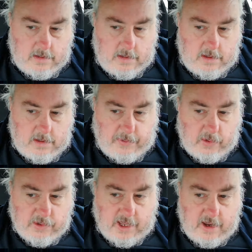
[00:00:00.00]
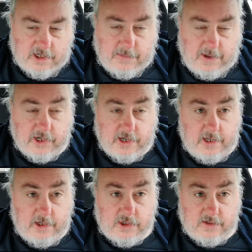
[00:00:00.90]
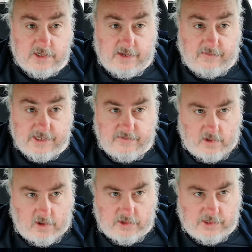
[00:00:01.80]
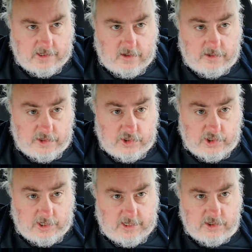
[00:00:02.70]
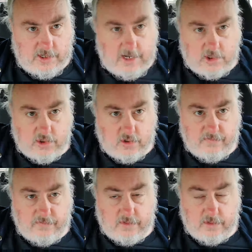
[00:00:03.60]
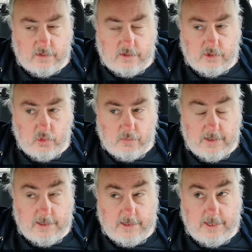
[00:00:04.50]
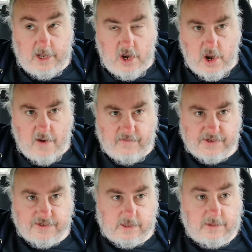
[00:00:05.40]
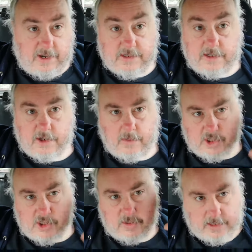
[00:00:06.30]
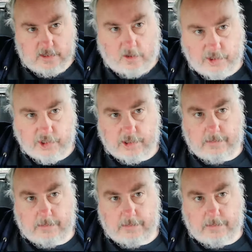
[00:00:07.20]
In the post-chaos magic age, 77 on, technology has changed the nature of the human nervous system and its interaction with technology.